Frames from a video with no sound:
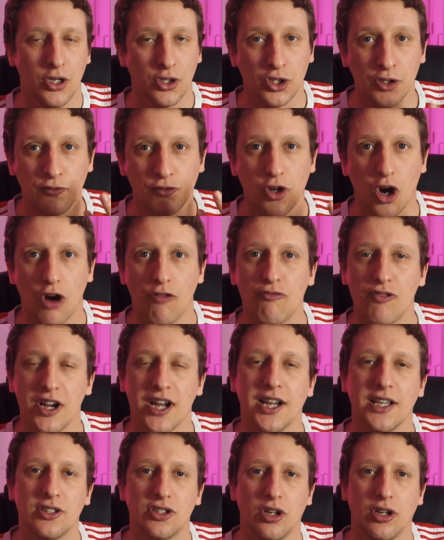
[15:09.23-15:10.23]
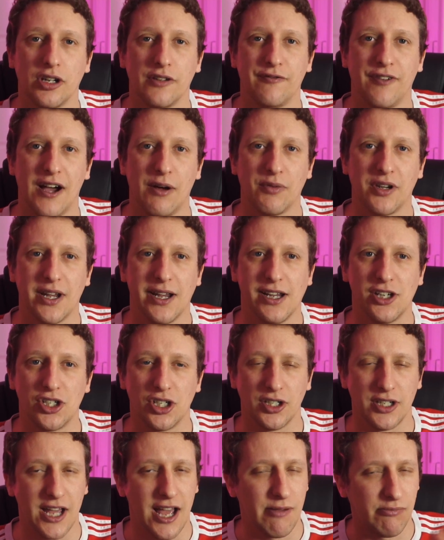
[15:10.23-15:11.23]
You've got a really solid
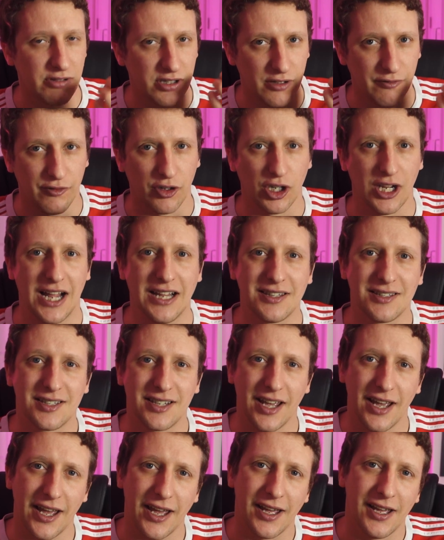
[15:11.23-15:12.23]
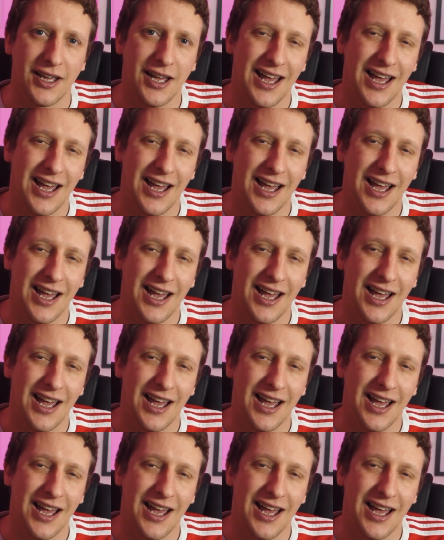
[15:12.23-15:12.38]
foundation there with the volante